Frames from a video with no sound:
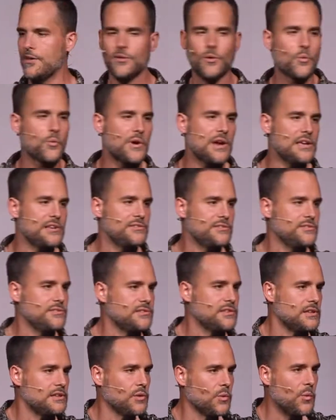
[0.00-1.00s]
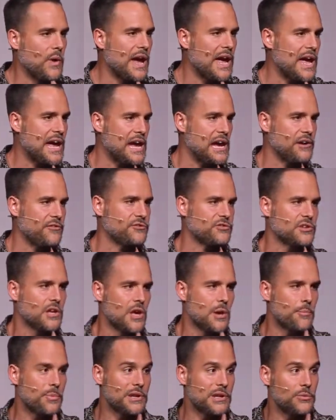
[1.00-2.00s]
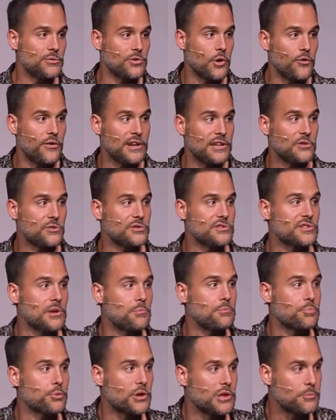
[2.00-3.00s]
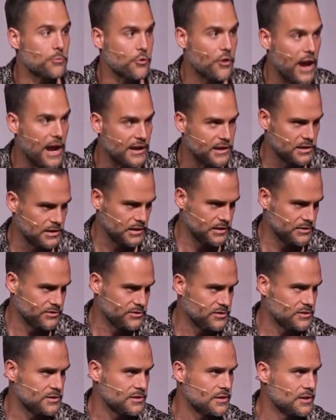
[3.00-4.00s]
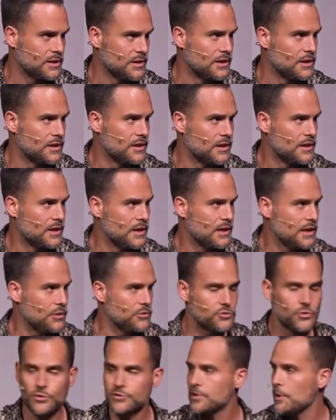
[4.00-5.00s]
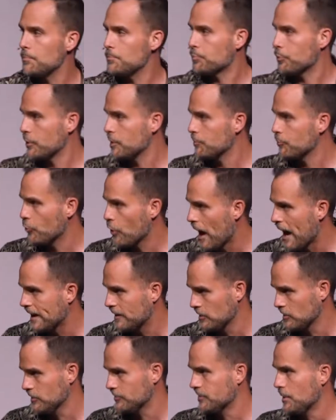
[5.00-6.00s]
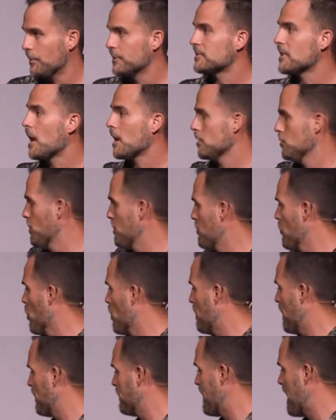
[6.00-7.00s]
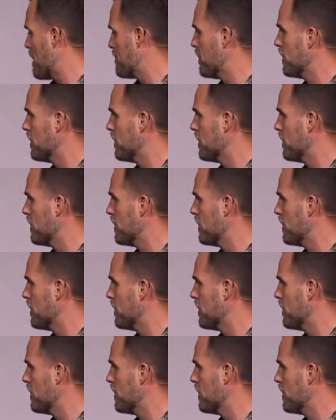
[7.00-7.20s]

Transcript: the winds and the waves, but he was already doing something pretty miraculous. He was doing something pretty miraculous. I'm going to talk a little bit more about that,